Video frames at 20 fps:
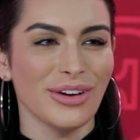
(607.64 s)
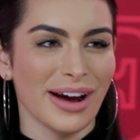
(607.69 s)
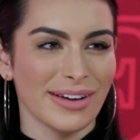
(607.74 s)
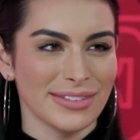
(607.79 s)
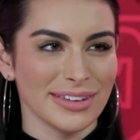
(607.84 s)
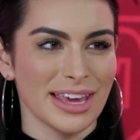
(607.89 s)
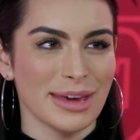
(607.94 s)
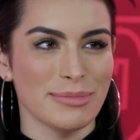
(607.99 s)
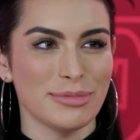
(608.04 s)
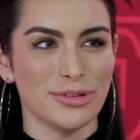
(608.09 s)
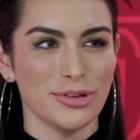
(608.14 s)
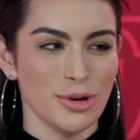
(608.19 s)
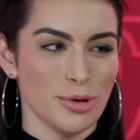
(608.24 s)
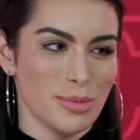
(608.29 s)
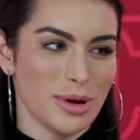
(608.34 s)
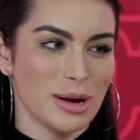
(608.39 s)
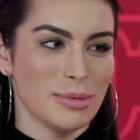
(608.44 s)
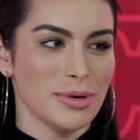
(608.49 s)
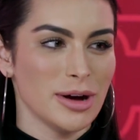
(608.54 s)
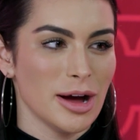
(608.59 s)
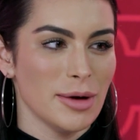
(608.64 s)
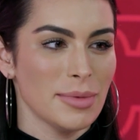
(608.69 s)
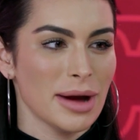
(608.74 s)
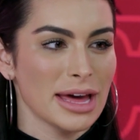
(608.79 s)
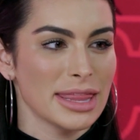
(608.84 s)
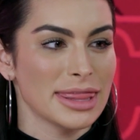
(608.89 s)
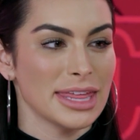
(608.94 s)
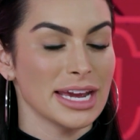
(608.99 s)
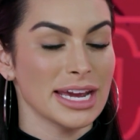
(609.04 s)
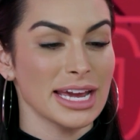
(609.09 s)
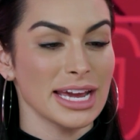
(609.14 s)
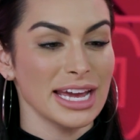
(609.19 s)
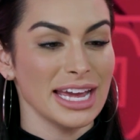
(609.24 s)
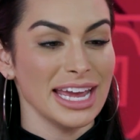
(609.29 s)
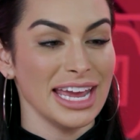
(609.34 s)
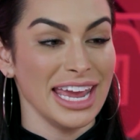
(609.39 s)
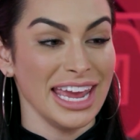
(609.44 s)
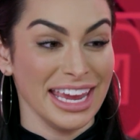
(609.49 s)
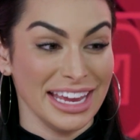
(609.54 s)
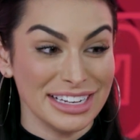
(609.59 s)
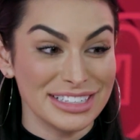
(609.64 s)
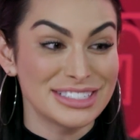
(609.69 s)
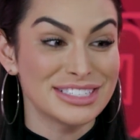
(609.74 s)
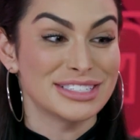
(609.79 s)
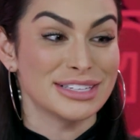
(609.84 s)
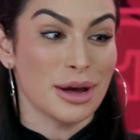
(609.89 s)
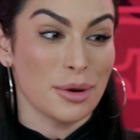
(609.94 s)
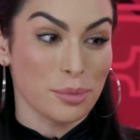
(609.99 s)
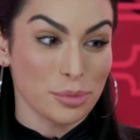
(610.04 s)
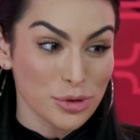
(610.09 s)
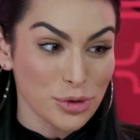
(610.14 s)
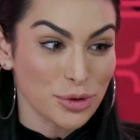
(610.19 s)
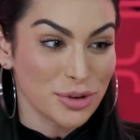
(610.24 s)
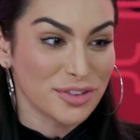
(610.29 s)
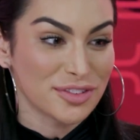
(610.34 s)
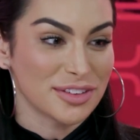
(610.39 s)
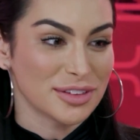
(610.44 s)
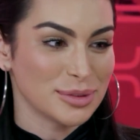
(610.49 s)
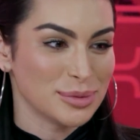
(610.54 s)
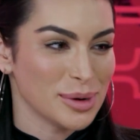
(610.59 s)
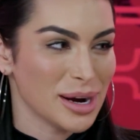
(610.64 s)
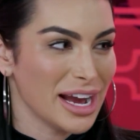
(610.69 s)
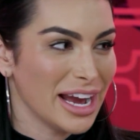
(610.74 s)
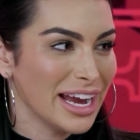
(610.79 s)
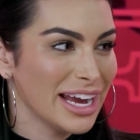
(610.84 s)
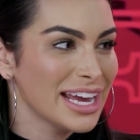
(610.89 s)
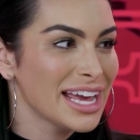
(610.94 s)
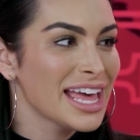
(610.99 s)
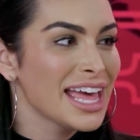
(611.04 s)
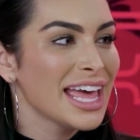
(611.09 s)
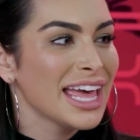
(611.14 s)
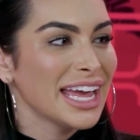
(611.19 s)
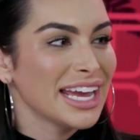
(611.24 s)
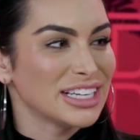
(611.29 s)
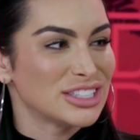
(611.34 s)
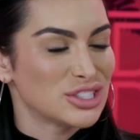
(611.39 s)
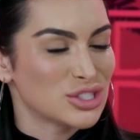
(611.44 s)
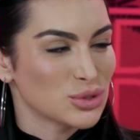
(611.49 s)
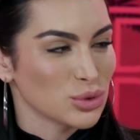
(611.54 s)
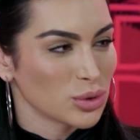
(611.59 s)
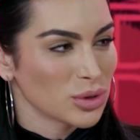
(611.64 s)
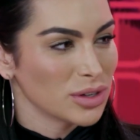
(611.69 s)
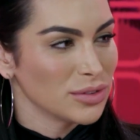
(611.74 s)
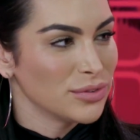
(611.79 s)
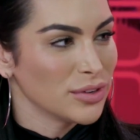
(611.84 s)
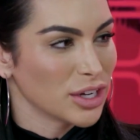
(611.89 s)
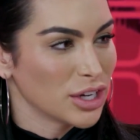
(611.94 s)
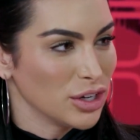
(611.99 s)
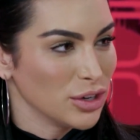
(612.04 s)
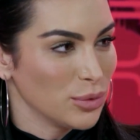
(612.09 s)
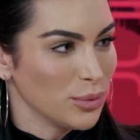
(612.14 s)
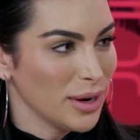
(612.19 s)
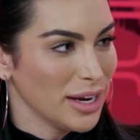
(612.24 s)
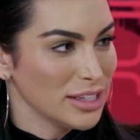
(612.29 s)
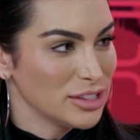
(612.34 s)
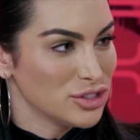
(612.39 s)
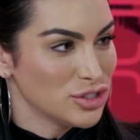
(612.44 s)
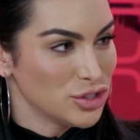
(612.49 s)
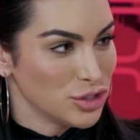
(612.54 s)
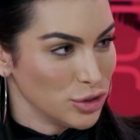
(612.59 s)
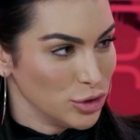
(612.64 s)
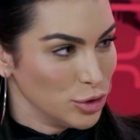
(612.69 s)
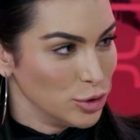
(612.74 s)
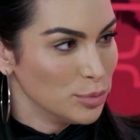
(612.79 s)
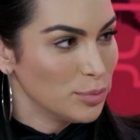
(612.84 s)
have to keep it to a minimum. I think in some twisted way, it's sort of a good way to